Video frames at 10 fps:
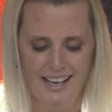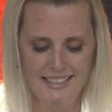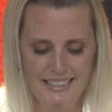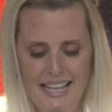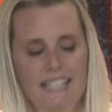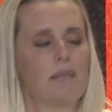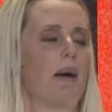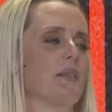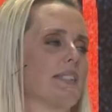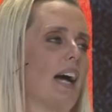and he led him
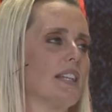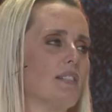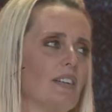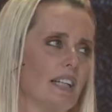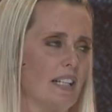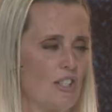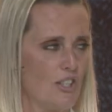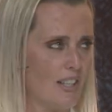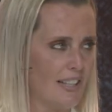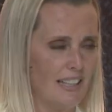outside the
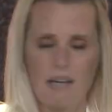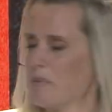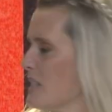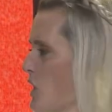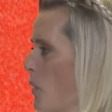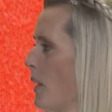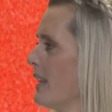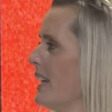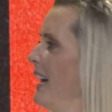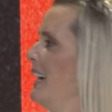village. Let me stop
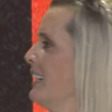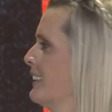right there.